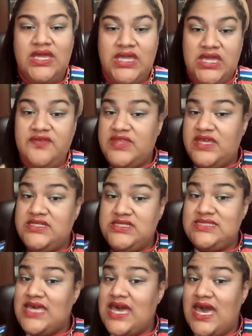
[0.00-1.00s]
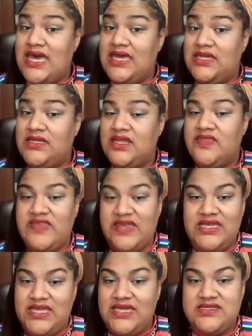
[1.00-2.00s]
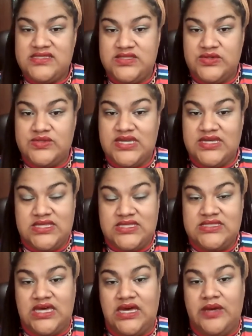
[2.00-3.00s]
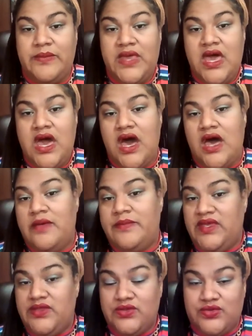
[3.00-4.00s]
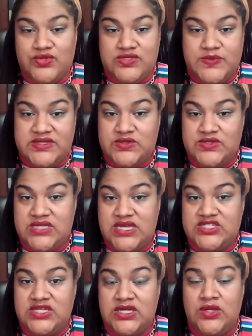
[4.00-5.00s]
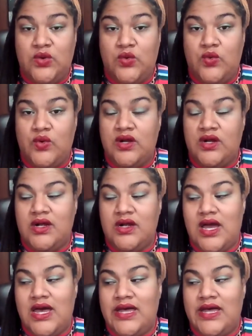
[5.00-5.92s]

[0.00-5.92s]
If they decide, they can still take this up either through special session or